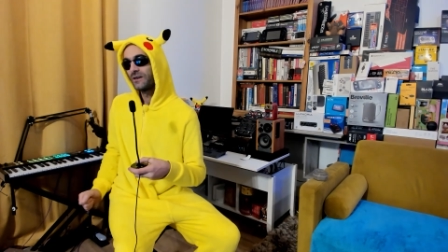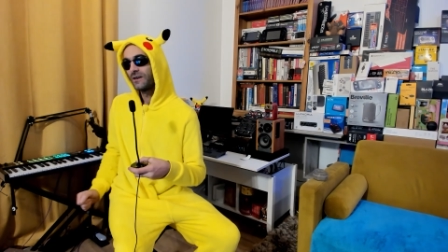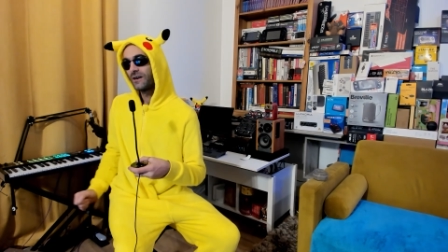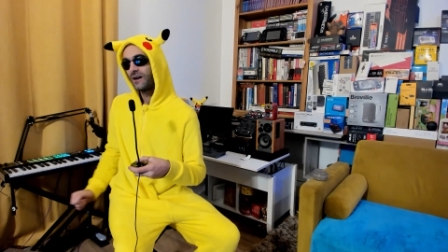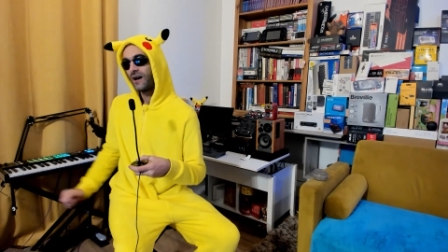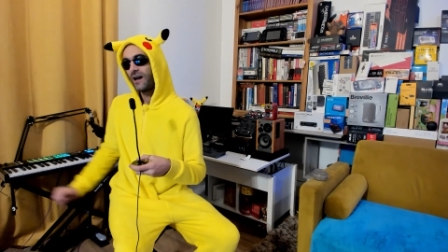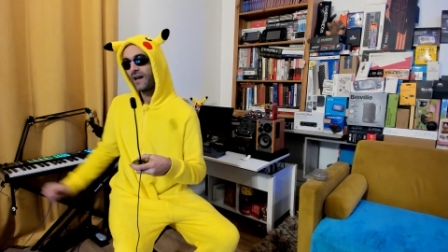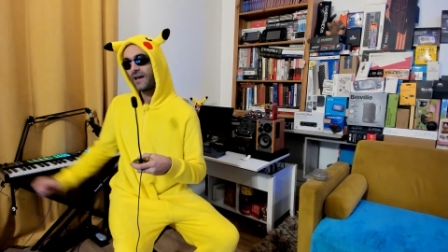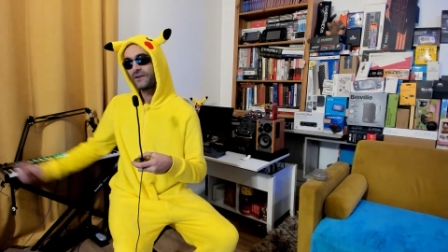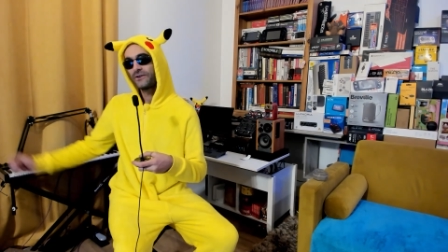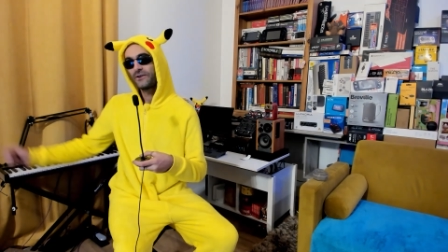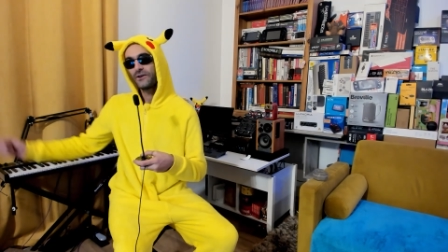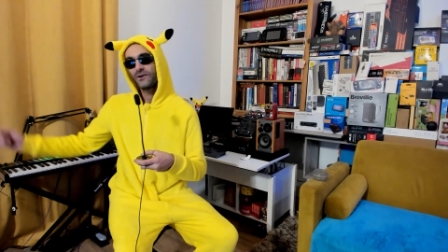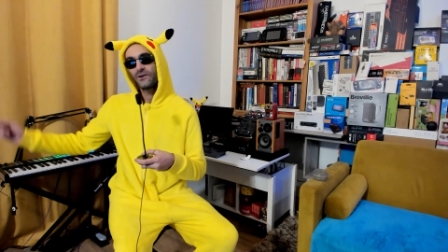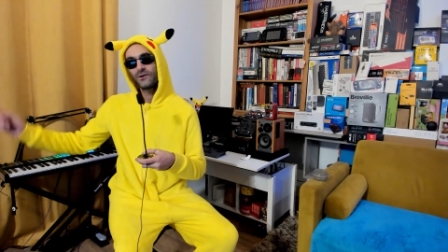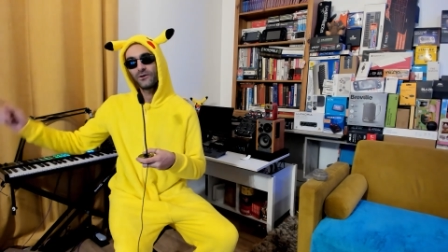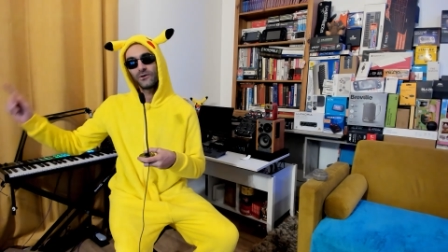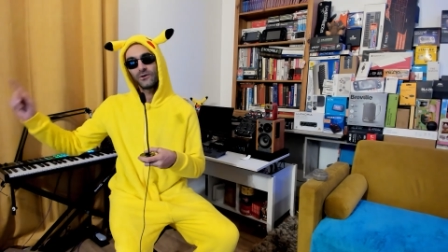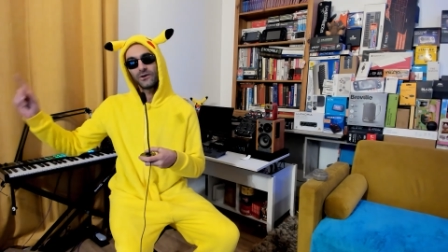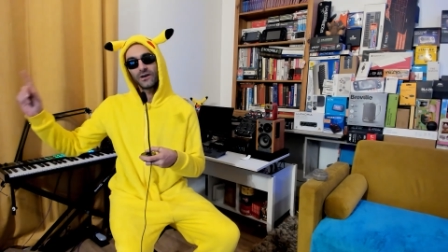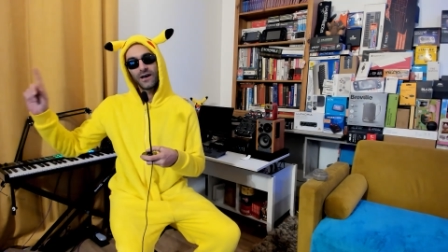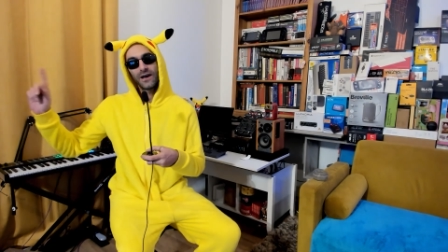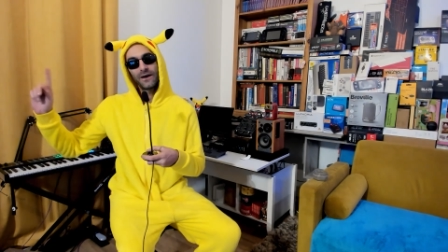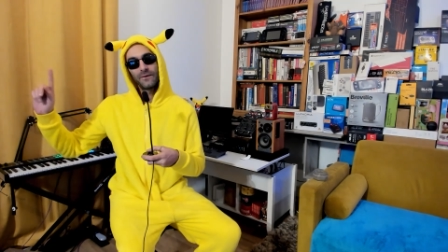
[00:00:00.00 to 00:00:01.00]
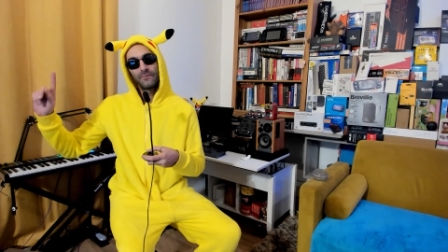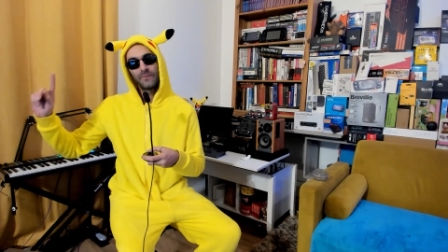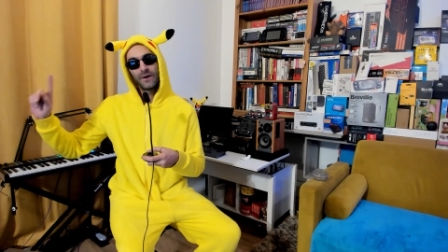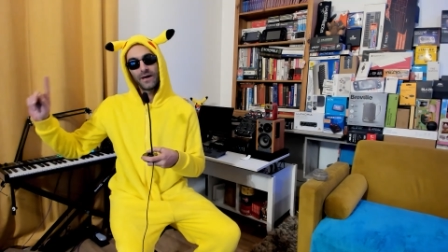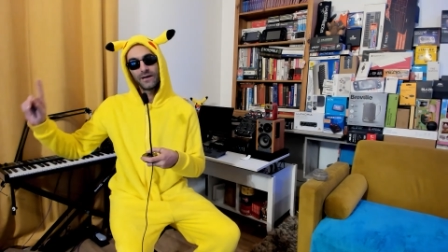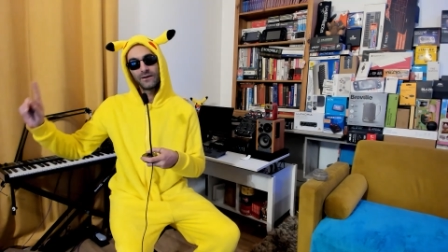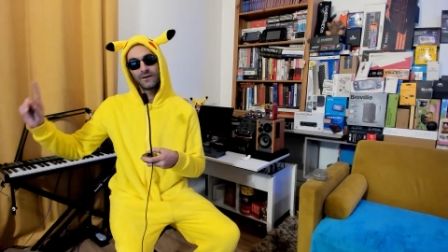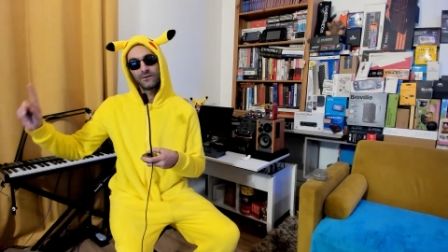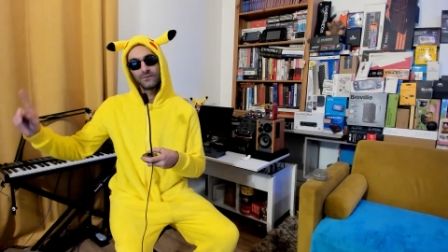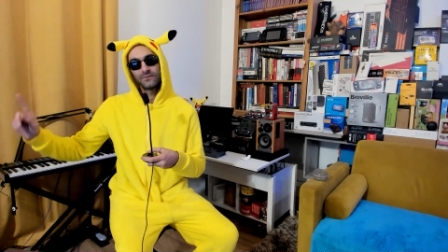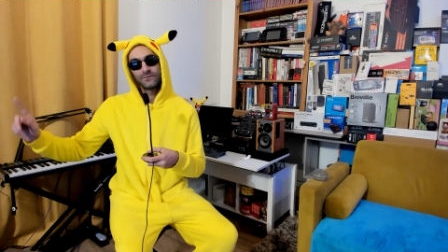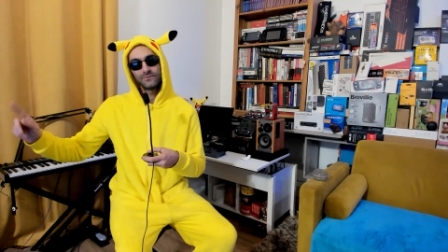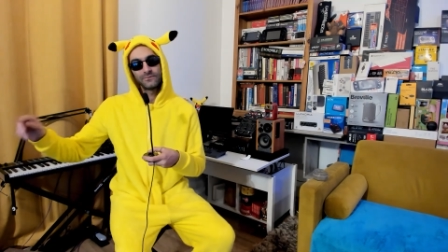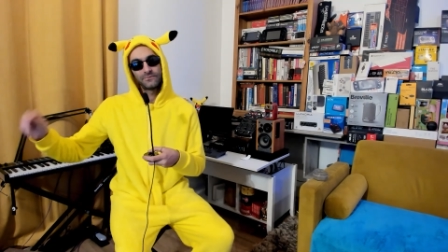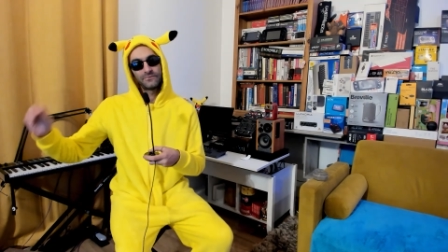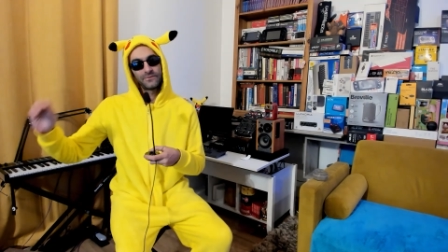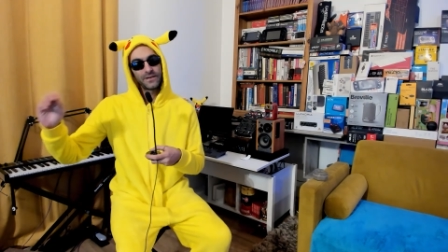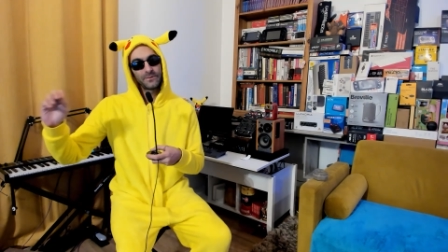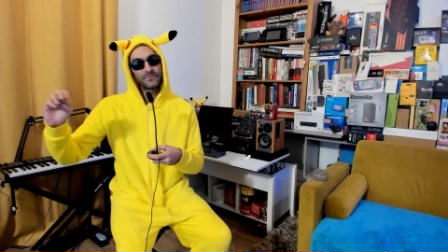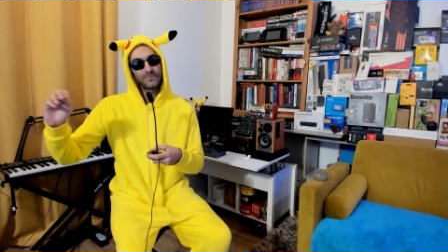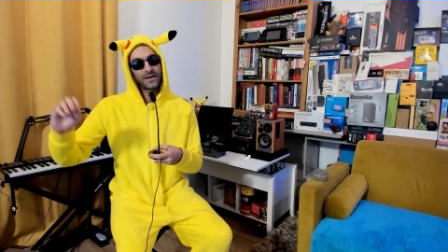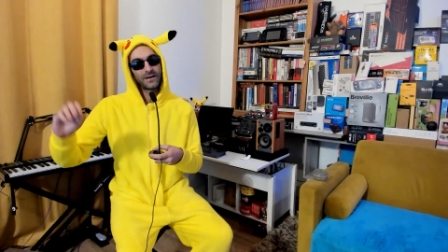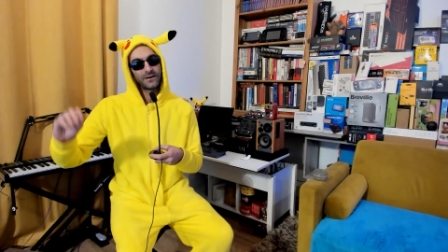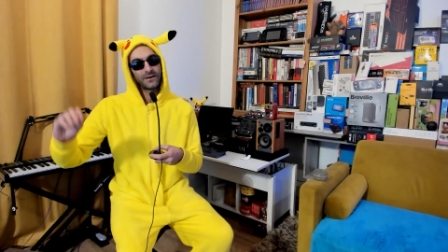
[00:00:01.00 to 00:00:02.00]
I am no longer a male,
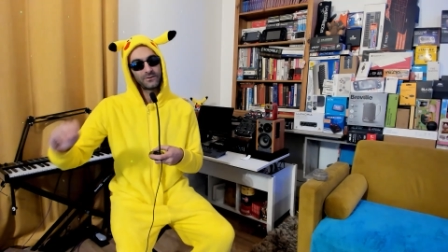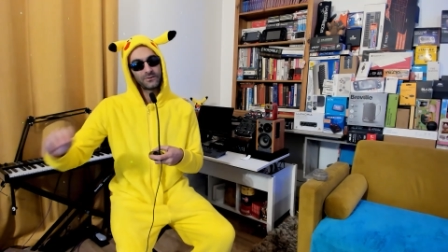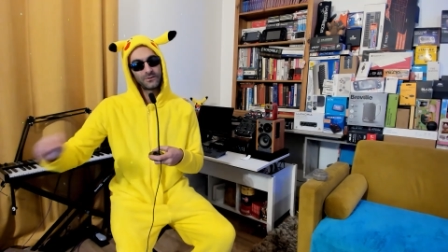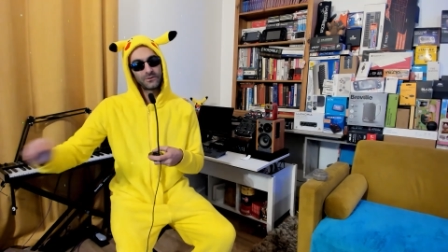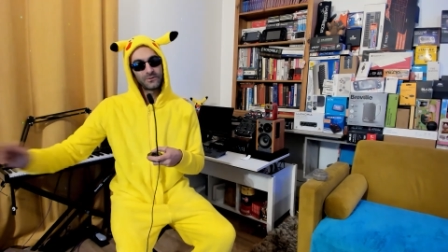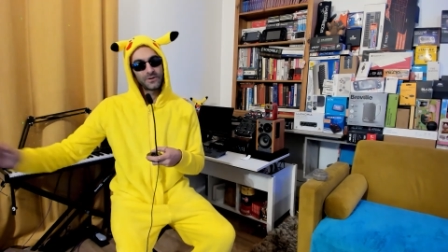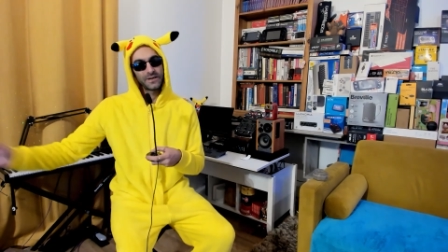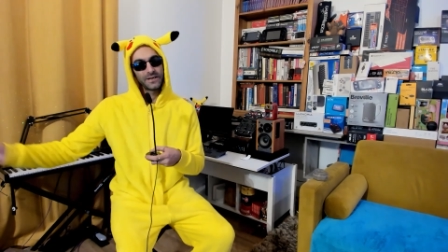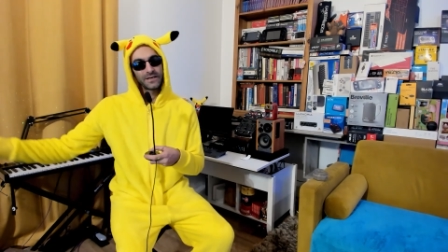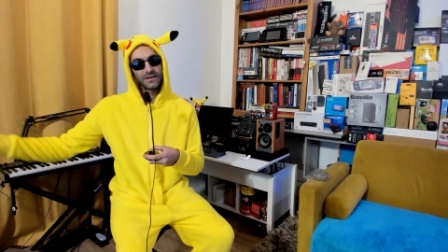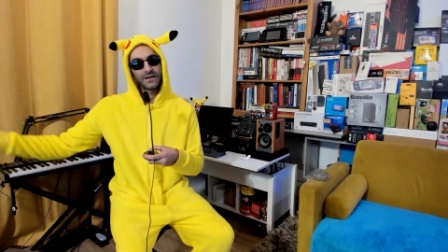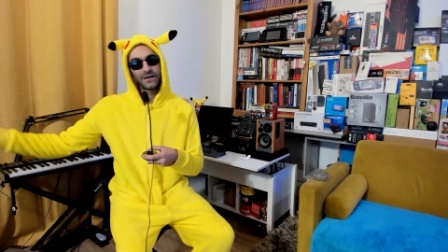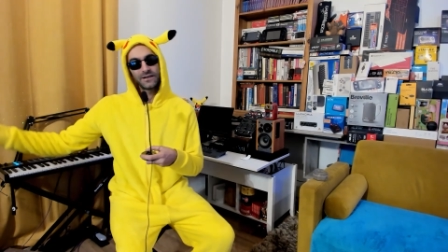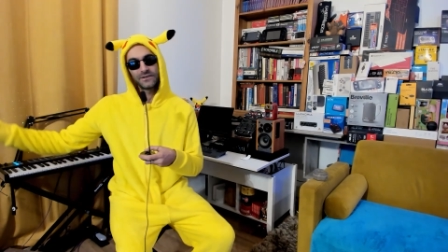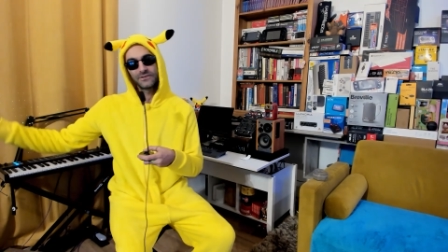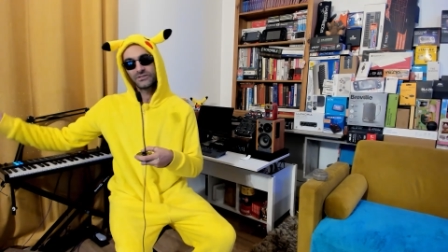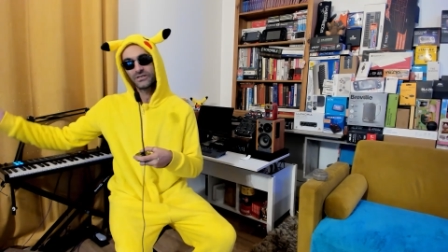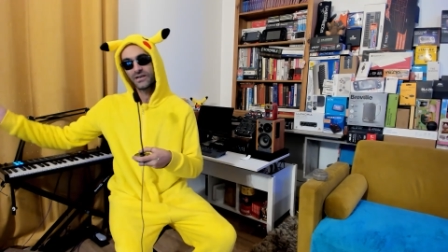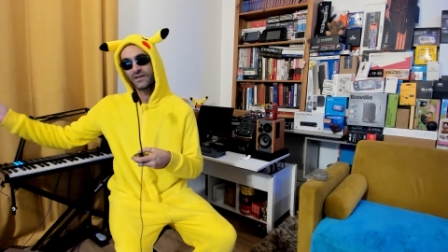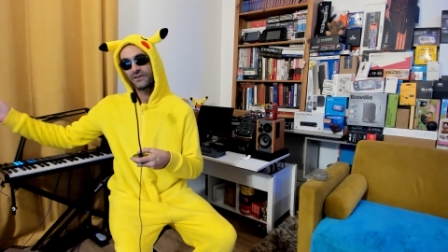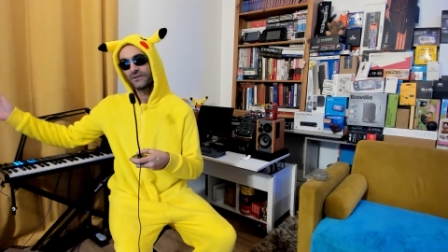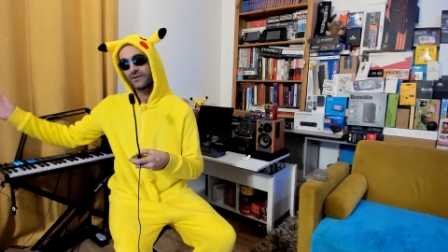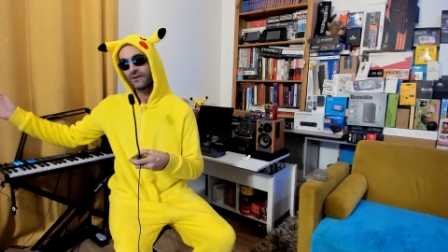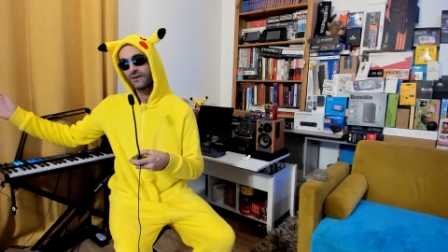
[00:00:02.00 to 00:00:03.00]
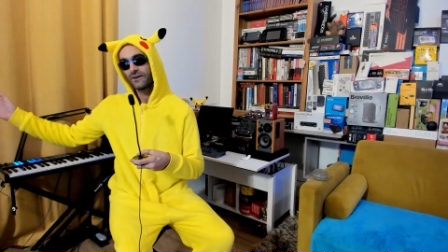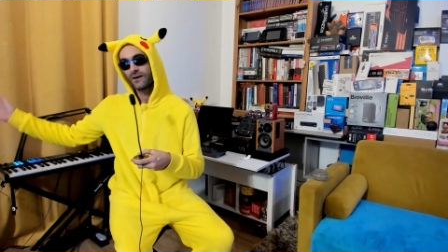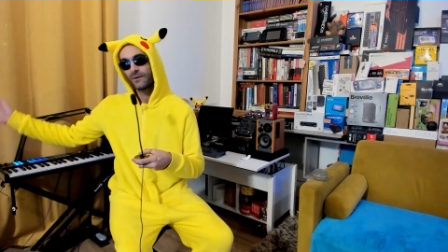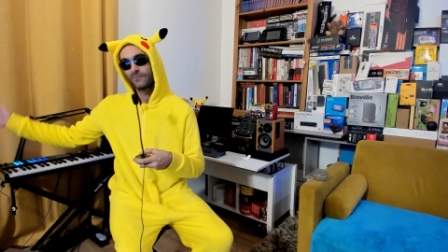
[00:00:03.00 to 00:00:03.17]
female, or any kind of gender.